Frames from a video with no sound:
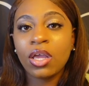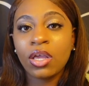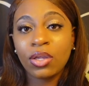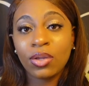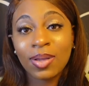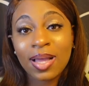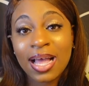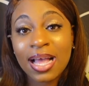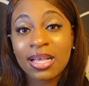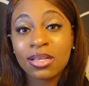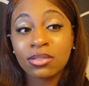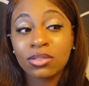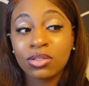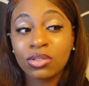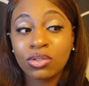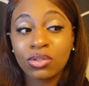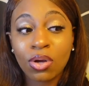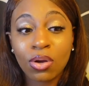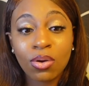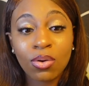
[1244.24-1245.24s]
you guys,
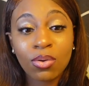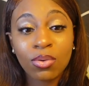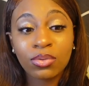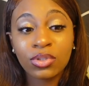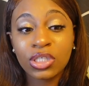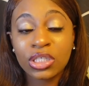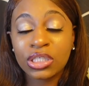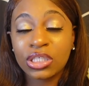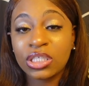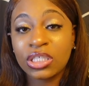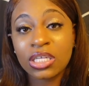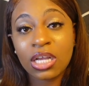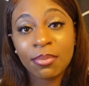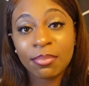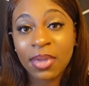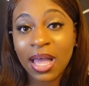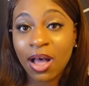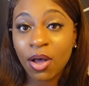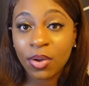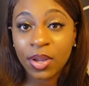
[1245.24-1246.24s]
don't just jump
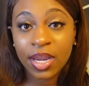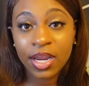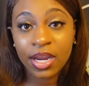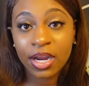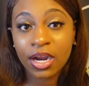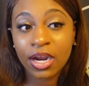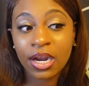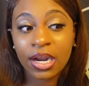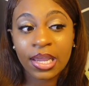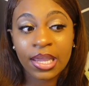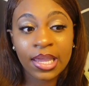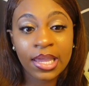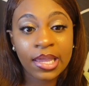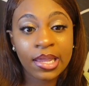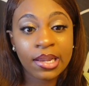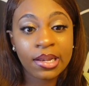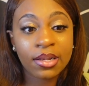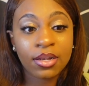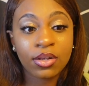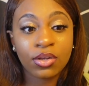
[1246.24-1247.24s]
out here
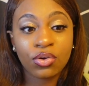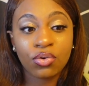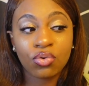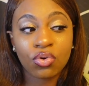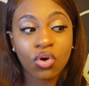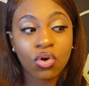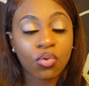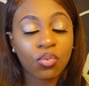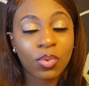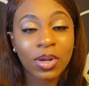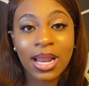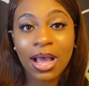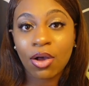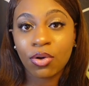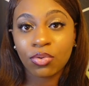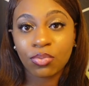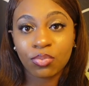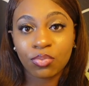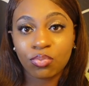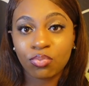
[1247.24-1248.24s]
and,
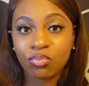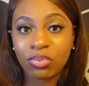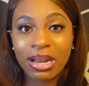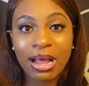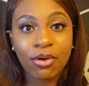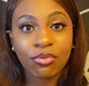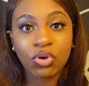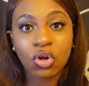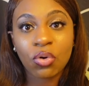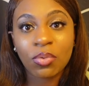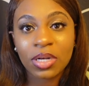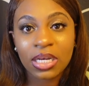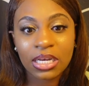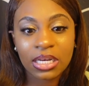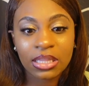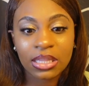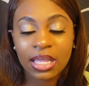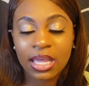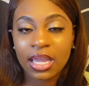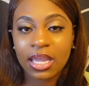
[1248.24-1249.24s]
without knowing
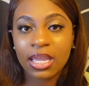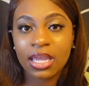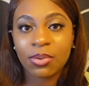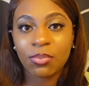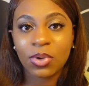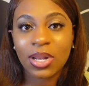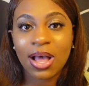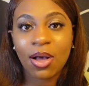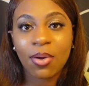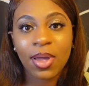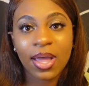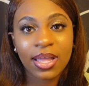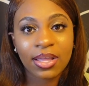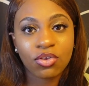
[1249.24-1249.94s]
anything and without,